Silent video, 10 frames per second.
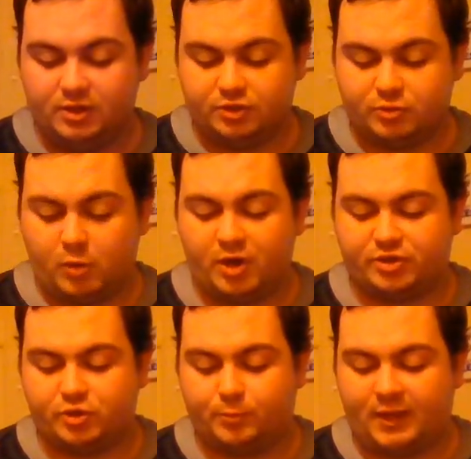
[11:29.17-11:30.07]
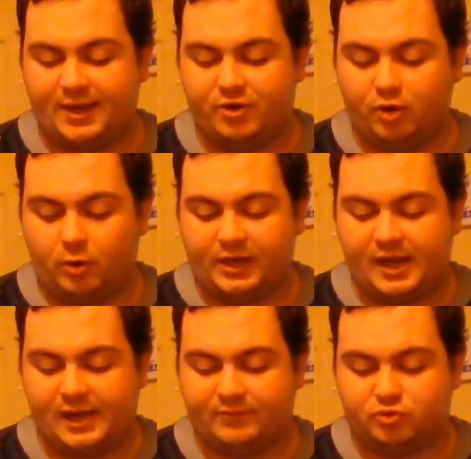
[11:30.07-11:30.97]
To play 9
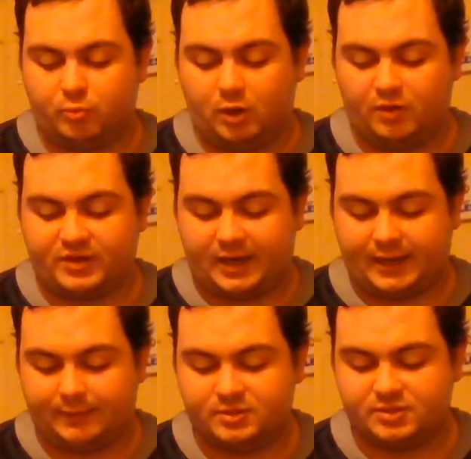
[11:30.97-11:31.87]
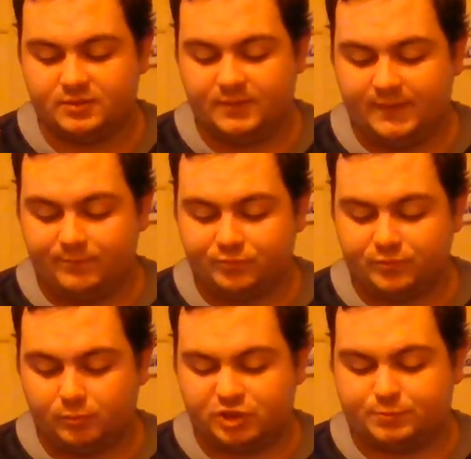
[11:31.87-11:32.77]
out of 12 games,
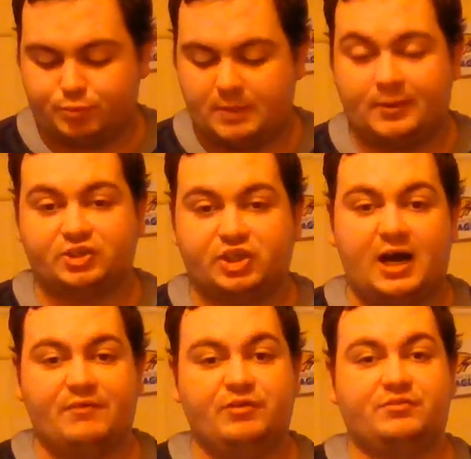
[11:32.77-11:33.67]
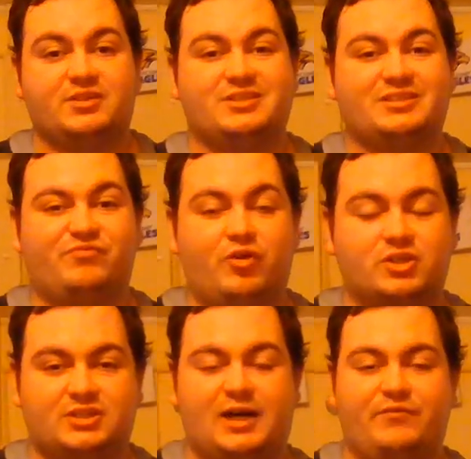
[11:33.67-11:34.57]
which is pretty much half of the
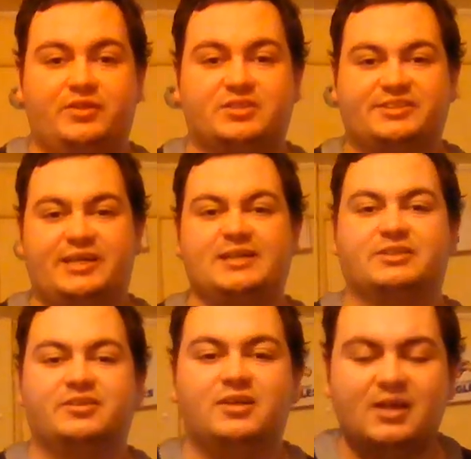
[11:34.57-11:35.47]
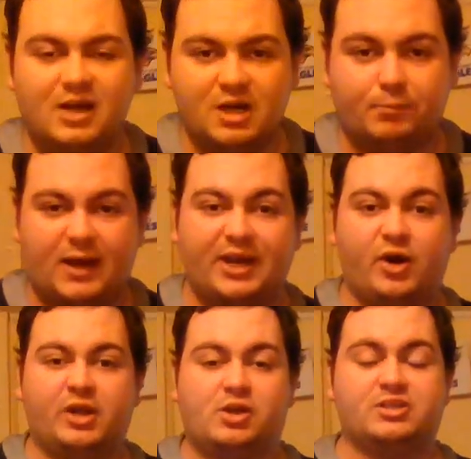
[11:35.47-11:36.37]
first half of the season, play
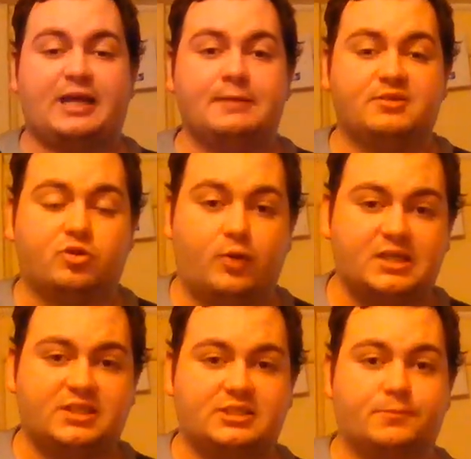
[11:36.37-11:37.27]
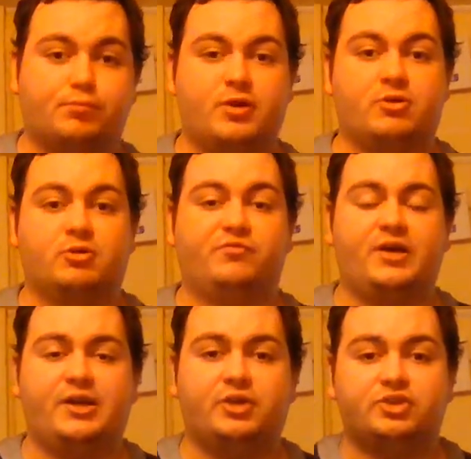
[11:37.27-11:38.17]
9 of those games in Queensland is a pretty good
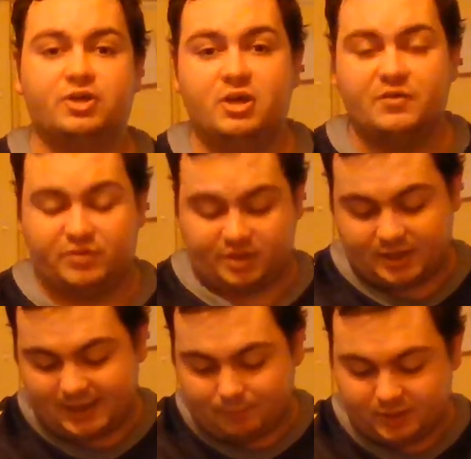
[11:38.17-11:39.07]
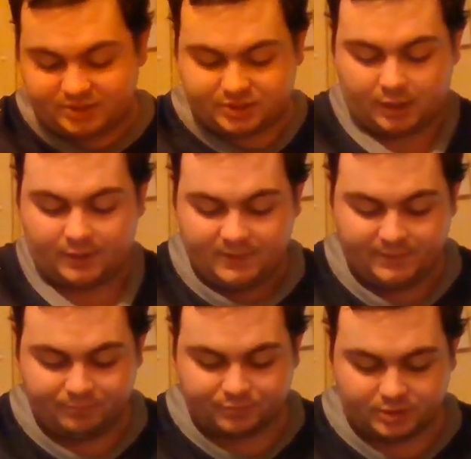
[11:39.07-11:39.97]
advantage for the Cowboys. So,
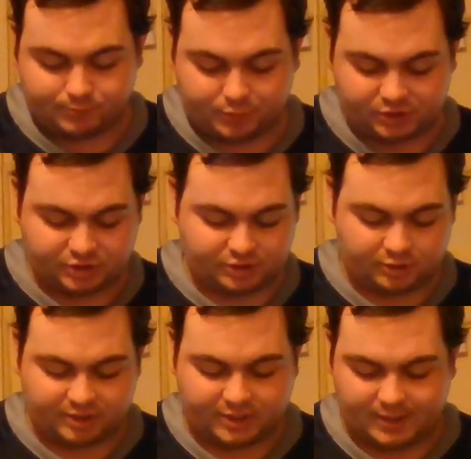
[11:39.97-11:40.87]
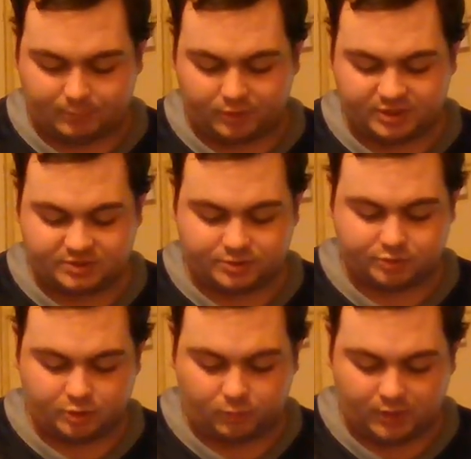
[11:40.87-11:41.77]
the pressure's on the Cowboys to
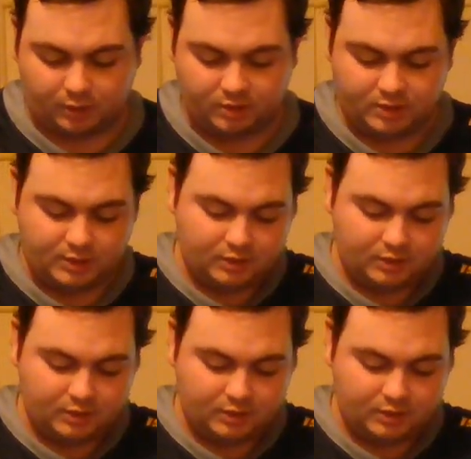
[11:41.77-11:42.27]
do well.